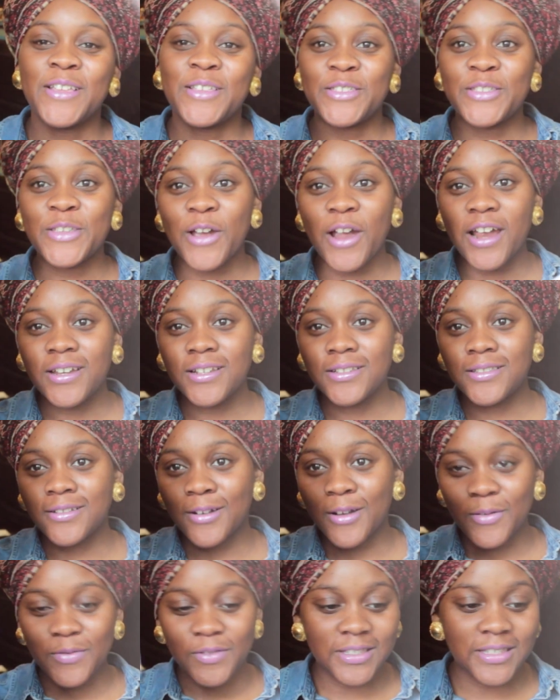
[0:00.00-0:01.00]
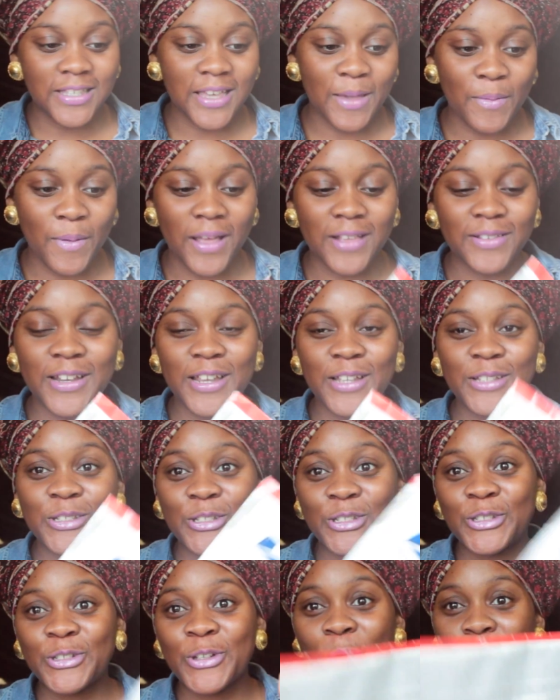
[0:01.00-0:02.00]
So I already took off the tape. I just wanted
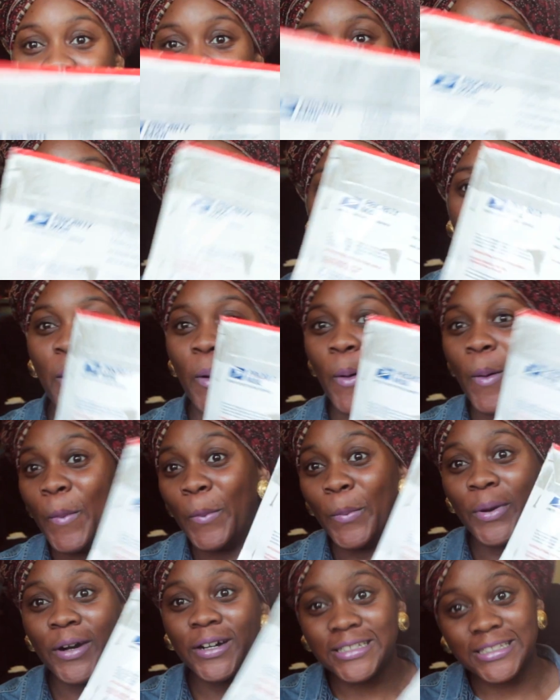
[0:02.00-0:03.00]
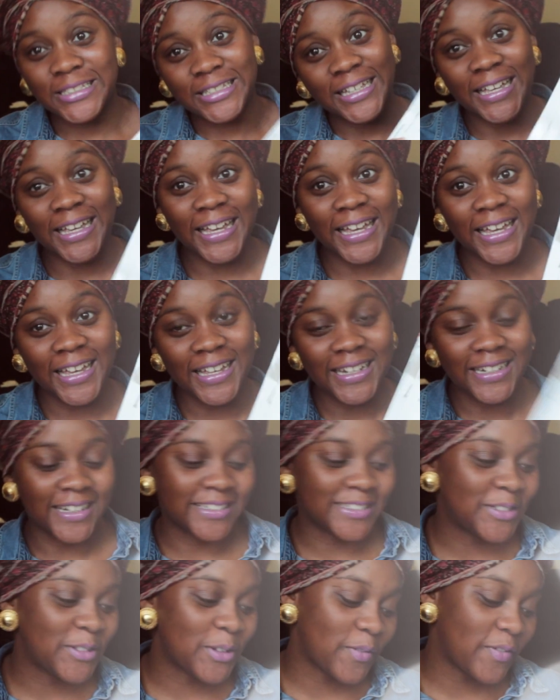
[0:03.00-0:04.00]
to show my unboxing
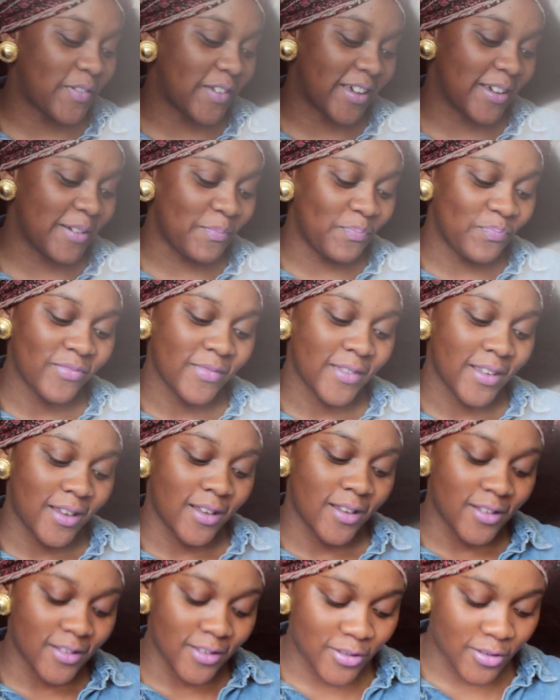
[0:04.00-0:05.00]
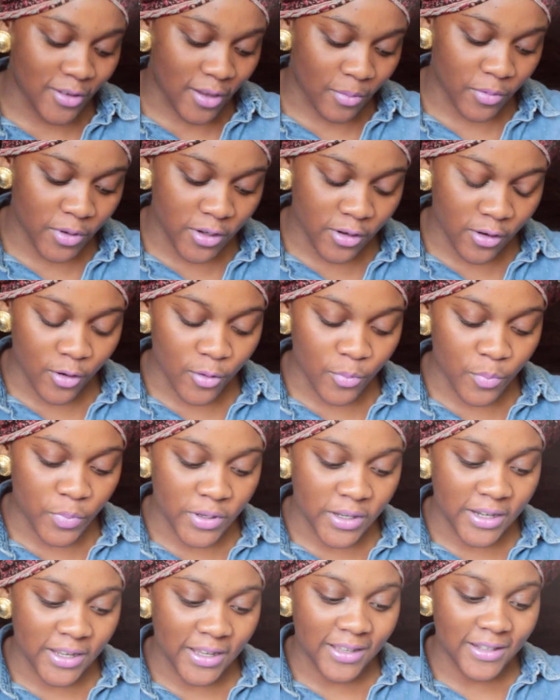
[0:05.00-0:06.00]
and stuff here. So I'm going to
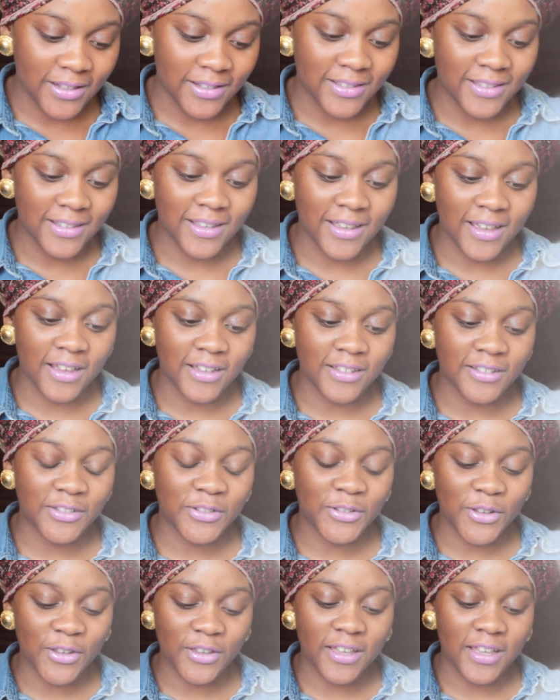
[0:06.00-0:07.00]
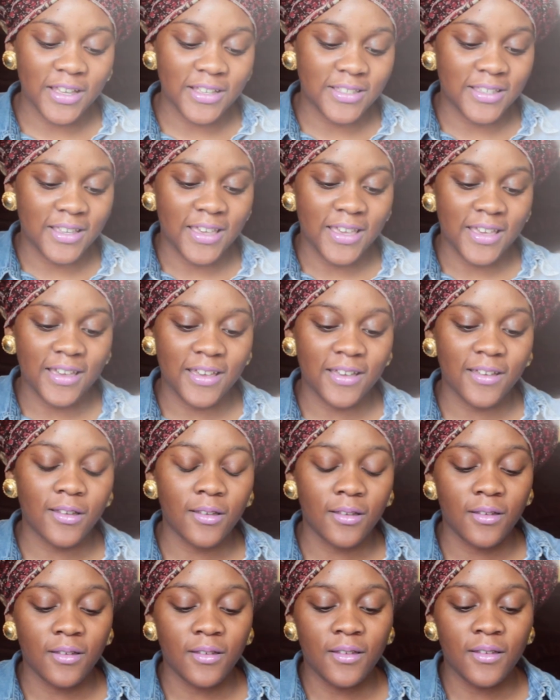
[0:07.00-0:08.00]
open it and show you guys the hair
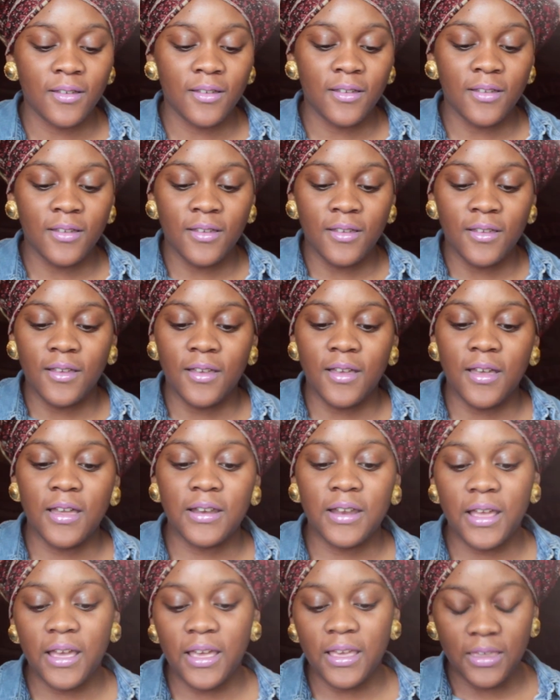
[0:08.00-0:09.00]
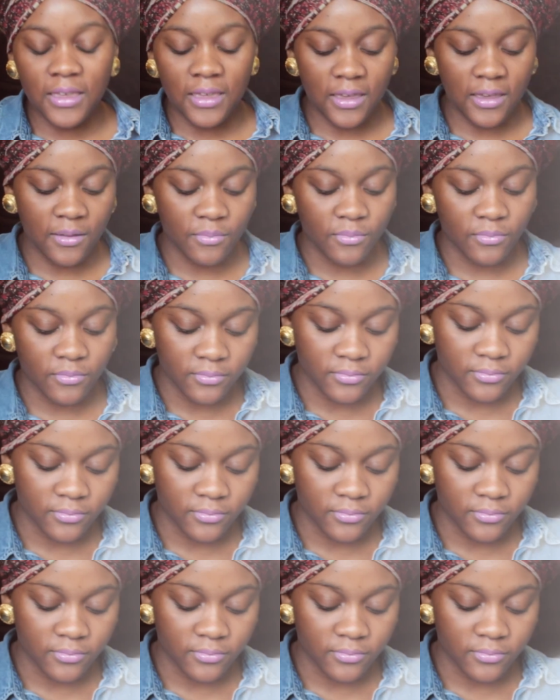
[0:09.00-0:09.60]
and how it came.